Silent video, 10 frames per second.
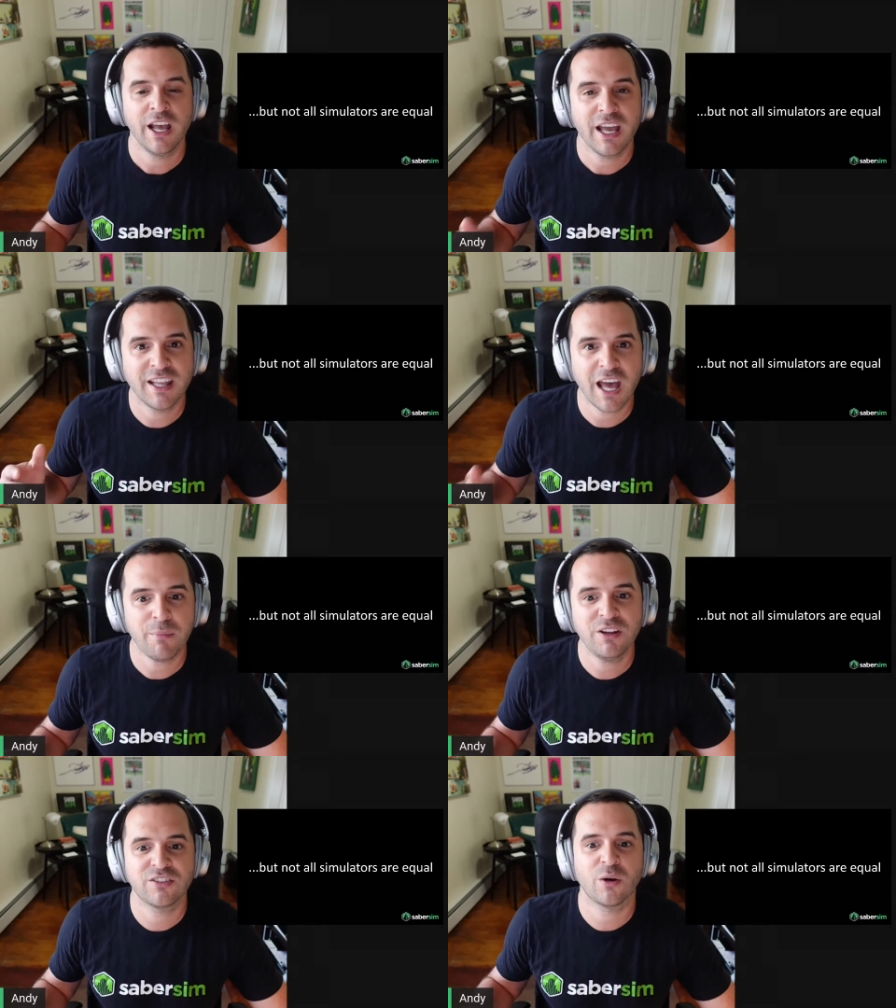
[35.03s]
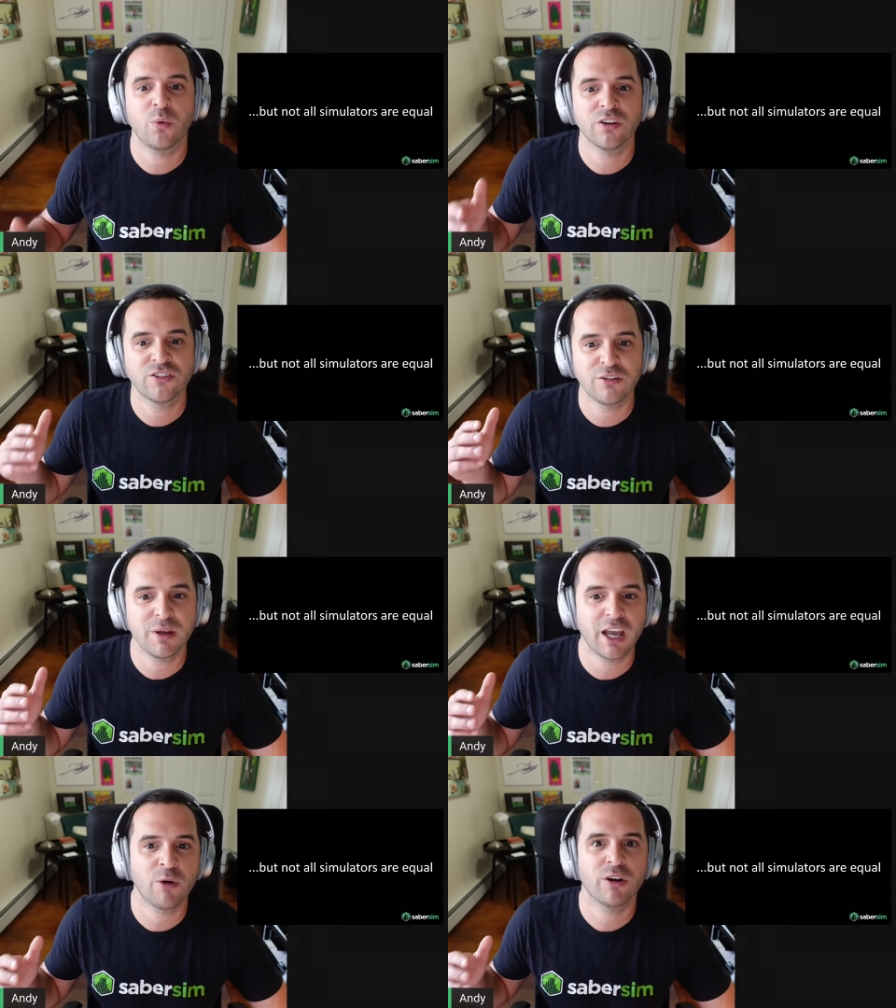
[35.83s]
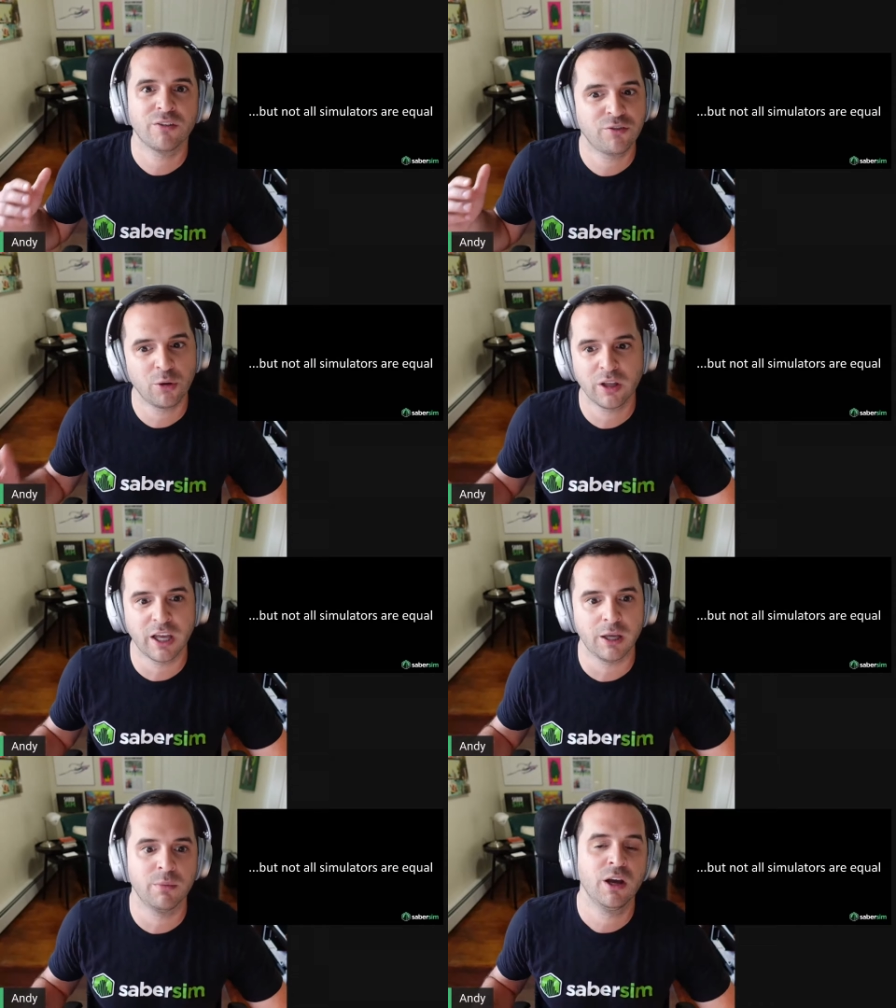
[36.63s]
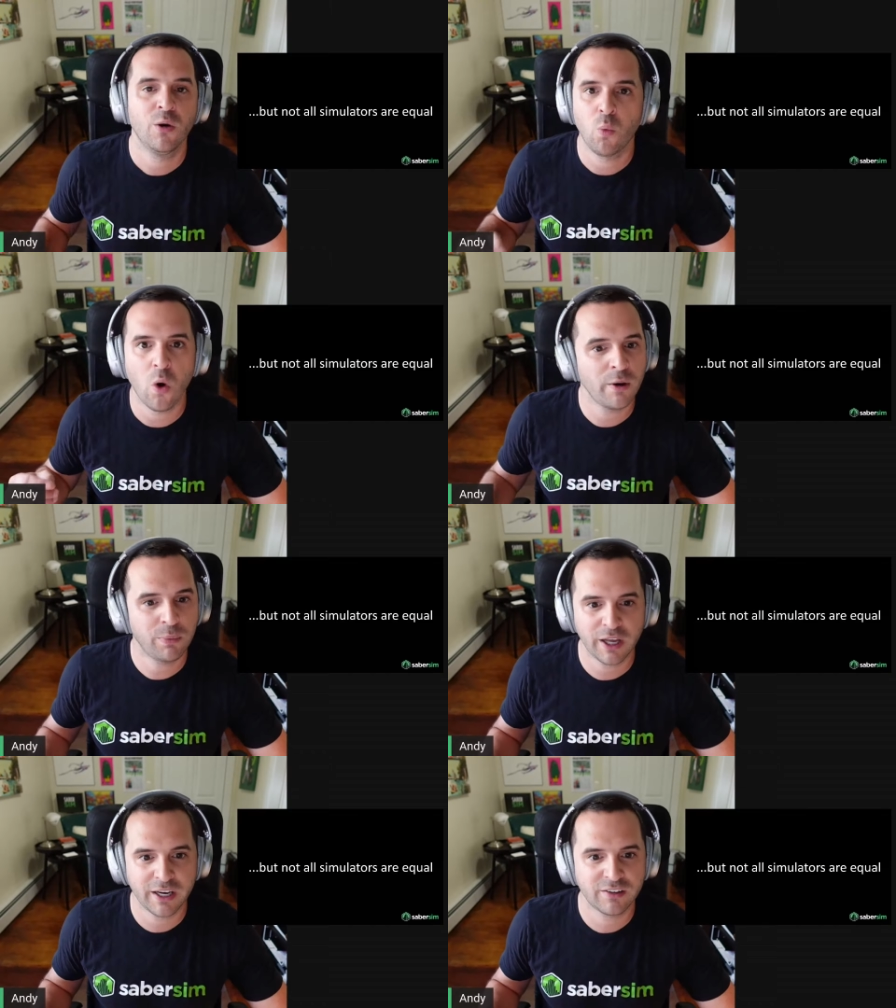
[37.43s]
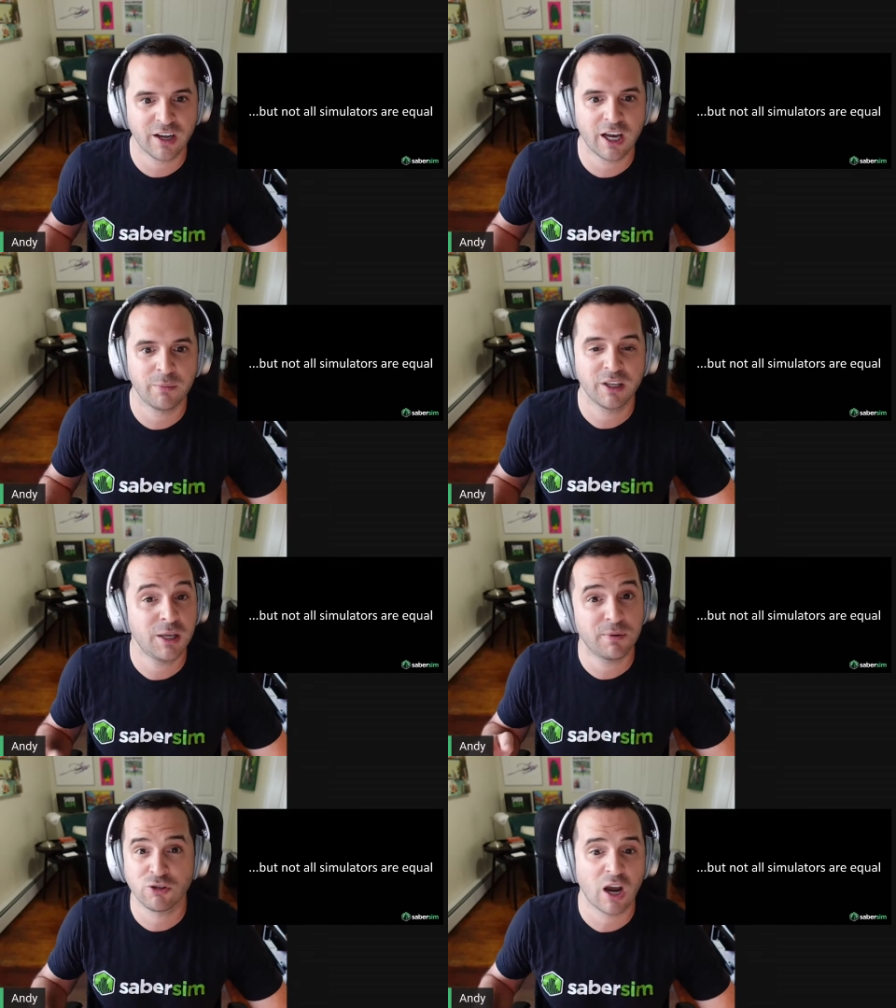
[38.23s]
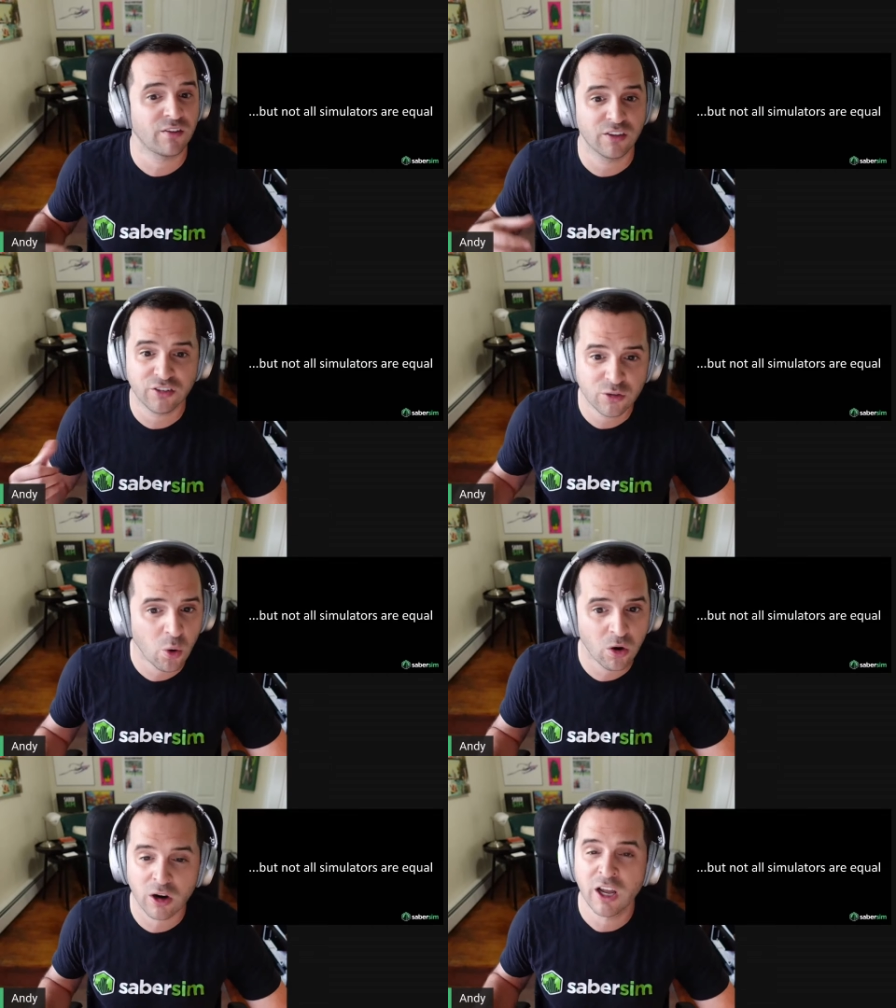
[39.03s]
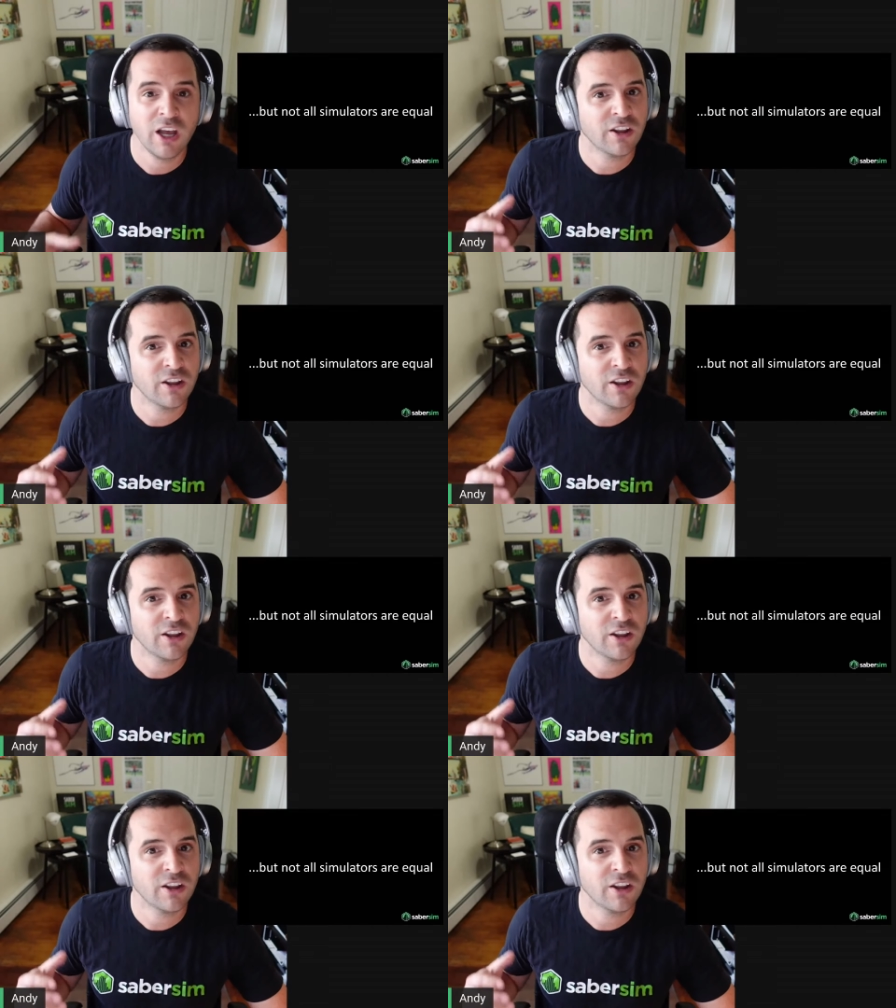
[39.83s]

And that means that we're simming out a full game, one play at a time, keeping track of the score,